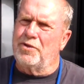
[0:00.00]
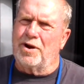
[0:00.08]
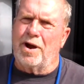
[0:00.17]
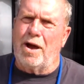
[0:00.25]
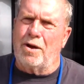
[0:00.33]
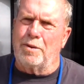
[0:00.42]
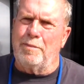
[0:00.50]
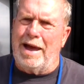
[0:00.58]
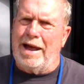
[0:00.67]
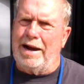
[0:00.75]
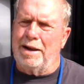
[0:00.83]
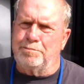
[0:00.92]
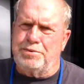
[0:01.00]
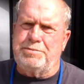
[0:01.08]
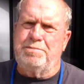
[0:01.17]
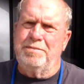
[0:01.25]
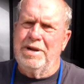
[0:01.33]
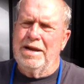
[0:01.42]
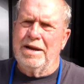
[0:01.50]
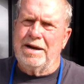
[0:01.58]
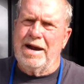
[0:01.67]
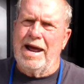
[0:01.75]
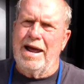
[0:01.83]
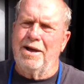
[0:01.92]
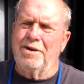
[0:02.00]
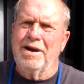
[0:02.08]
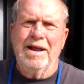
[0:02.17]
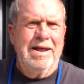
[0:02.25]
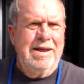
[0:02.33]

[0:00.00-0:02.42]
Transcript: They're automatic down.